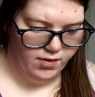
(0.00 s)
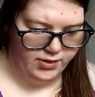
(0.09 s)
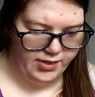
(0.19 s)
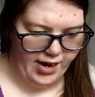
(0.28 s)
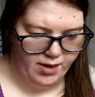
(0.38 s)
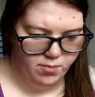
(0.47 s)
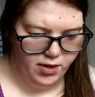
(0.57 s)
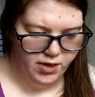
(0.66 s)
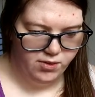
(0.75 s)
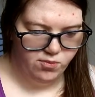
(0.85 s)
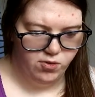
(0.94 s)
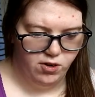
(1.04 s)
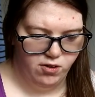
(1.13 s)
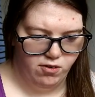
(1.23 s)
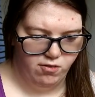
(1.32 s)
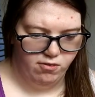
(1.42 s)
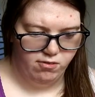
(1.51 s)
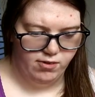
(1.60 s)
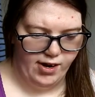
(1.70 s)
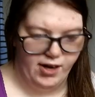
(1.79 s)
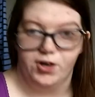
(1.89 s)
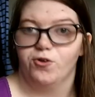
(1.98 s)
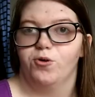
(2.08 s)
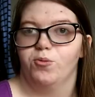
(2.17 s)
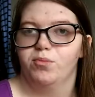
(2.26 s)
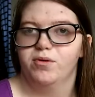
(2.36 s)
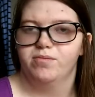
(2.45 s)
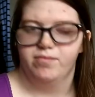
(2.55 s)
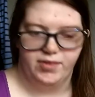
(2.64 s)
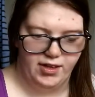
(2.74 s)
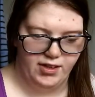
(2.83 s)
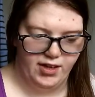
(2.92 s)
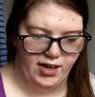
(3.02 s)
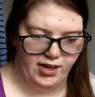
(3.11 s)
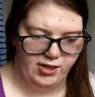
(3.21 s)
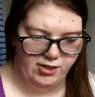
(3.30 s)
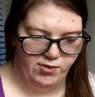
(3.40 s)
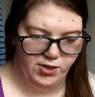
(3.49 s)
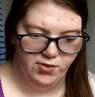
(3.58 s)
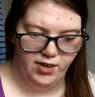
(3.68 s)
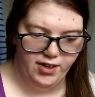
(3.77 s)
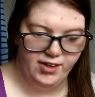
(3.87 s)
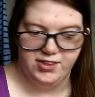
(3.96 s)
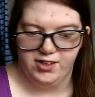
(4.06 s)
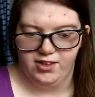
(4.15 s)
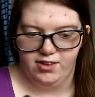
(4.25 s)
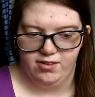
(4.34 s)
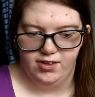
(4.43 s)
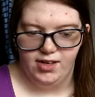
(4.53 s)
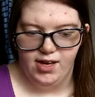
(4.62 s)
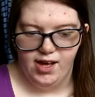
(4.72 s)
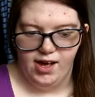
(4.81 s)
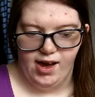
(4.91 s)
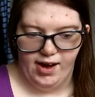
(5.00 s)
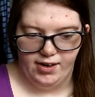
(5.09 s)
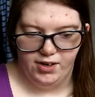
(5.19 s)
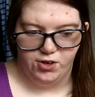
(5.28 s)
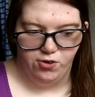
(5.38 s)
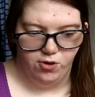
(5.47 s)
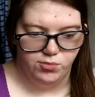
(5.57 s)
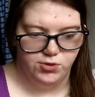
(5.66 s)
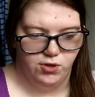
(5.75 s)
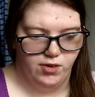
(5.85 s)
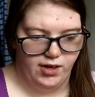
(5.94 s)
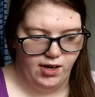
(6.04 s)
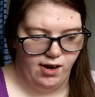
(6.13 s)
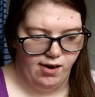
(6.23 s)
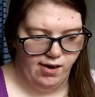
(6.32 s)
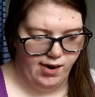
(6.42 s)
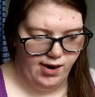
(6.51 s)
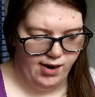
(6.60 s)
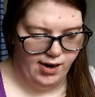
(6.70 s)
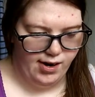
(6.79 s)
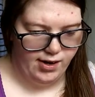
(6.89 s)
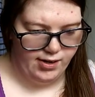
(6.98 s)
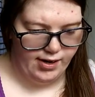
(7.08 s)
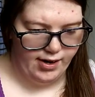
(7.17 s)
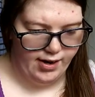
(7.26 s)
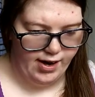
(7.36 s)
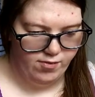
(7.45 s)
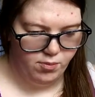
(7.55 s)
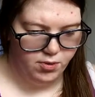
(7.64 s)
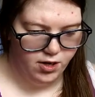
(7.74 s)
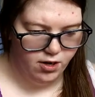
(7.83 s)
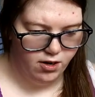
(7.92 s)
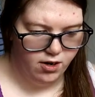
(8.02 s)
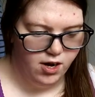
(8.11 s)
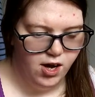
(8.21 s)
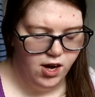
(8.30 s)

this add button will add a group. Then like when you hit it, it's gonna add a group. So like I have up here,